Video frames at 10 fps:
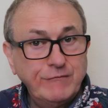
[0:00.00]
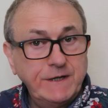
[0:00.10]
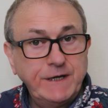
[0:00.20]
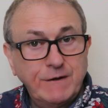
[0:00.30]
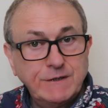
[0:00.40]
are
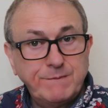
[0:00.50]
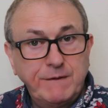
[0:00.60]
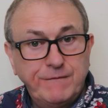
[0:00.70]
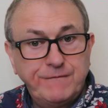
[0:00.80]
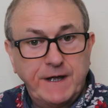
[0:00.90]
really going to
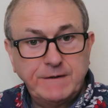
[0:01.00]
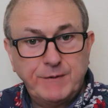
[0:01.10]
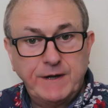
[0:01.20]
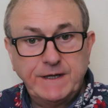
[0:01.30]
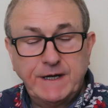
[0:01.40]
be fed
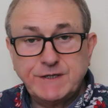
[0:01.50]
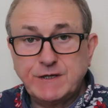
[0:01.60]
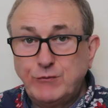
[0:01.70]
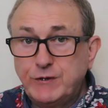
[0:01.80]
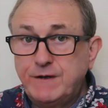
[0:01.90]
by that.
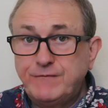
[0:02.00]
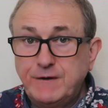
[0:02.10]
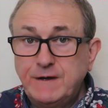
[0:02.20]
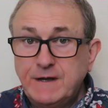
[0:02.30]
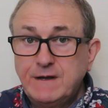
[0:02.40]
So
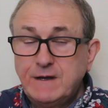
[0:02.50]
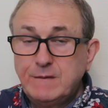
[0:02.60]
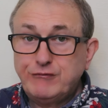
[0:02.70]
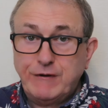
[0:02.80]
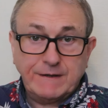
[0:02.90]
whatever
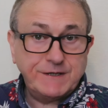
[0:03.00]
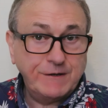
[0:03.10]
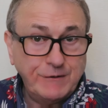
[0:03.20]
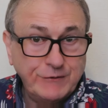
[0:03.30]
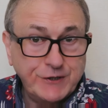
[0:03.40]

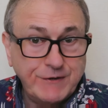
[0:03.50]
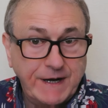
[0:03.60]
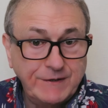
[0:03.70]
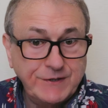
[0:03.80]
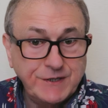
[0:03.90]
practical
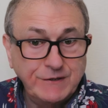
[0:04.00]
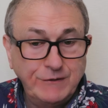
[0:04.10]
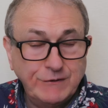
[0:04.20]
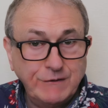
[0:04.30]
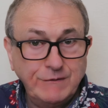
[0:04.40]
strands
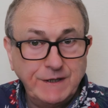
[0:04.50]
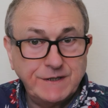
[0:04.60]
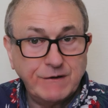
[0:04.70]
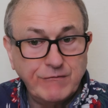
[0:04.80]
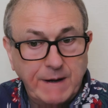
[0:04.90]
you do need
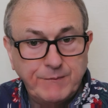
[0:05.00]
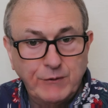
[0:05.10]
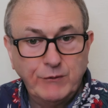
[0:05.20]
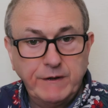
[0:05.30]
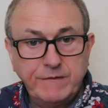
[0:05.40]
to
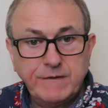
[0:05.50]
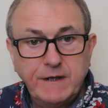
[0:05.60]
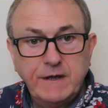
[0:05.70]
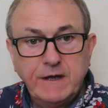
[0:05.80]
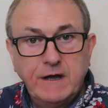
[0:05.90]
grapple with,
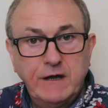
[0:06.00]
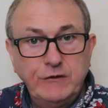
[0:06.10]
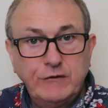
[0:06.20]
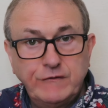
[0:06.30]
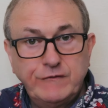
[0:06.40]
Uh,
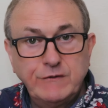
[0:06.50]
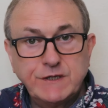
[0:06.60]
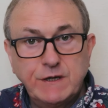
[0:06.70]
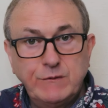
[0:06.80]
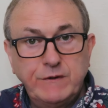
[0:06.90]
you can do
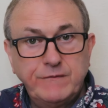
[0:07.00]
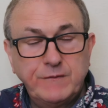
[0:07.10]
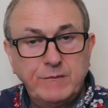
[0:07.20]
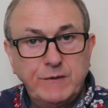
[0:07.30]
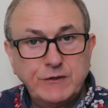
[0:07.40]
so with
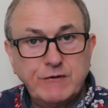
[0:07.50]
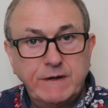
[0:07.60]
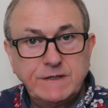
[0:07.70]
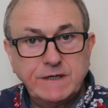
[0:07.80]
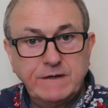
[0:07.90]
much
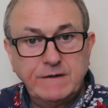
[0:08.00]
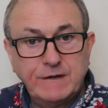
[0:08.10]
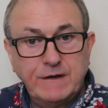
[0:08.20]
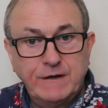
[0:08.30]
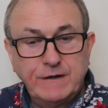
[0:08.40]
greater
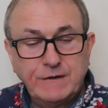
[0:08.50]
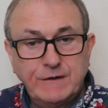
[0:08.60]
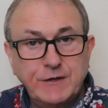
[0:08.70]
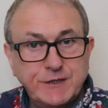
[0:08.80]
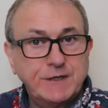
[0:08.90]
uh,
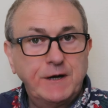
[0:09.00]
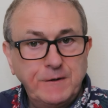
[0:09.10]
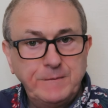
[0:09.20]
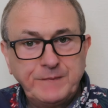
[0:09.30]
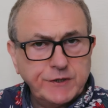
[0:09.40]

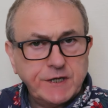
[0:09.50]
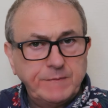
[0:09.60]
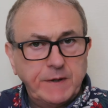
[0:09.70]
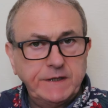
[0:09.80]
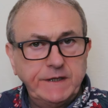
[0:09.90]
gusto. And also
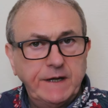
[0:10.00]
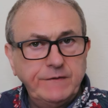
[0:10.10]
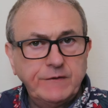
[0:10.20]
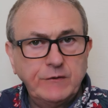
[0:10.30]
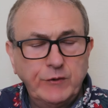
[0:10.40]
by the
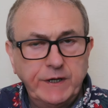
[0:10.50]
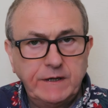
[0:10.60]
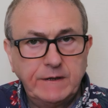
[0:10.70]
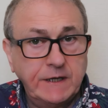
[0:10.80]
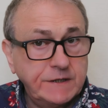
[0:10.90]
end of the
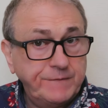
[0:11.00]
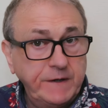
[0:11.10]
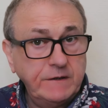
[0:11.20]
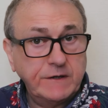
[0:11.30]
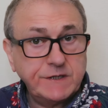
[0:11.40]
week, it's
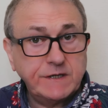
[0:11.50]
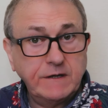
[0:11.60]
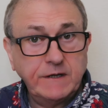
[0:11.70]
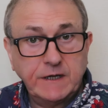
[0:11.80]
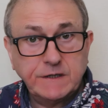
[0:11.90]
Venus
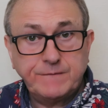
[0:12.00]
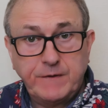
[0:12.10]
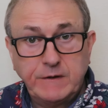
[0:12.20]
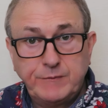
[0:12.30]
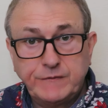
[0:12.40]
that links
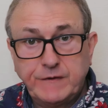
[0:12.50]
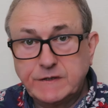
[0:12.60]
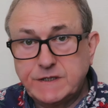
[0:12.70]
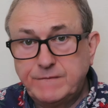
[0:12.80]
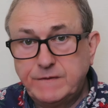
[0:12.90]
very
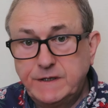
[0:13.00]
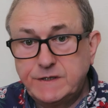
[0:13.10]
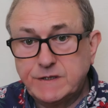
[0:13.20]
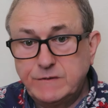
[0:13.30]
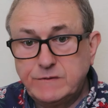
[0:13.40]
productively
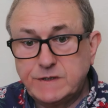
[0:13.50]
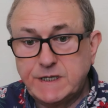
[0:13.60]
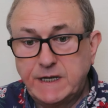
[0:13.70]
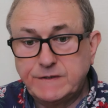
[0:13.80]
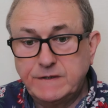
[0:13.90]
to
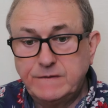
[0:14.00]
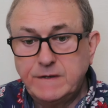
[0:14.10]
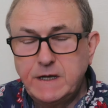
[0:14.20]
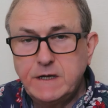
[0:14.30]
Saturn.